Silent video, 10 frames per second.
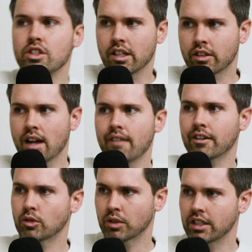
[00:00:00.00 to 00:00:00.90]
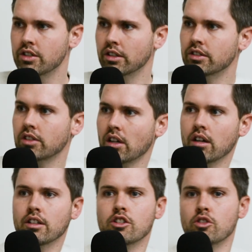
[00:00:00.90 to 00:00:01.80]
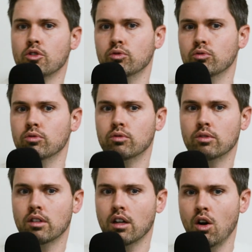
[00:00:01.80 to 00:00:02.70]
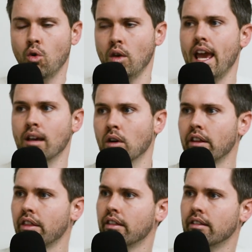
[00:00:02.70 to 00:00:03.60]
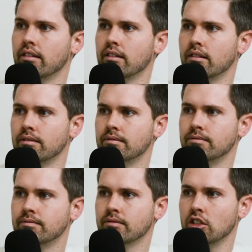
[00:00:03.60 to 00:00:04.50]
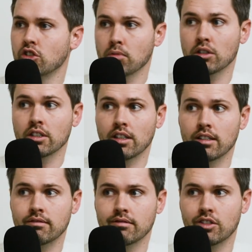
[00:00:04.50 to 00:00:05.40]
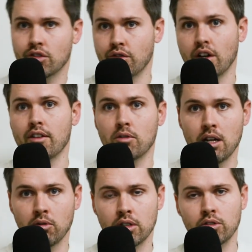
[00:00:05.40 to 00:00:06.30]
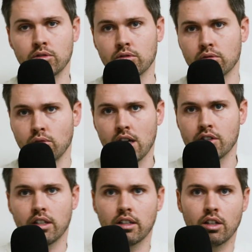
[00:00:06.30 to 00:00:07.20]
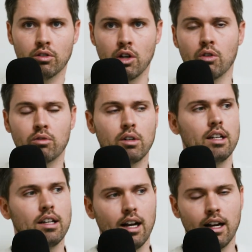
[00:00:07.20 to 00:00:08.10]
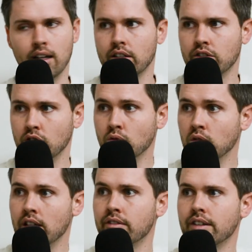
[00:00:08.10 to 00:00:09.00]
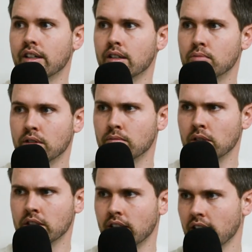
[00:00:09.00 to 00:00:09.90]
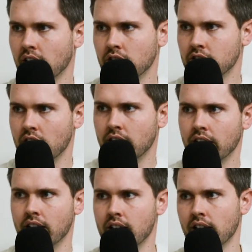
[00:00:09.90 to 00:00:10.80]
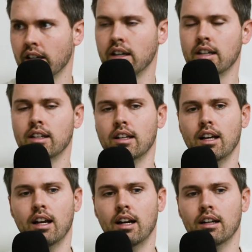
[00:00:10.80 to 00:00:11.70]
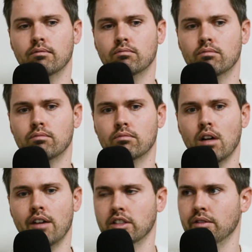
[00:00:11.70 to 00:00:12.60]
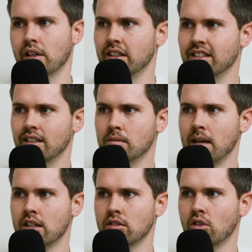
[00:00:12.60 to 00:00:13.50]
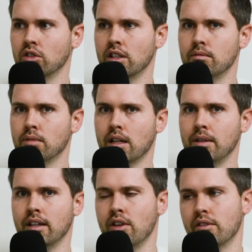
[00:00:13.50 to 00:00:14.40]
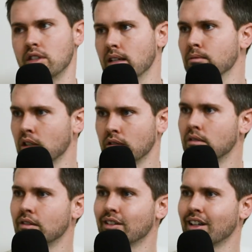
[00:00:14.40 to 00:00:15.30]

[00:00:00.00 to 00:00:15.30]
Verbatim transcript: geographic regions are hmm. you okay with because you're burlington yeah. just for every, anyone who's watching you don't know uh, so you live here Bur- burlington like aldershot area i yep, think yep um, obviously very easy to manage locally but i mean if you have team you can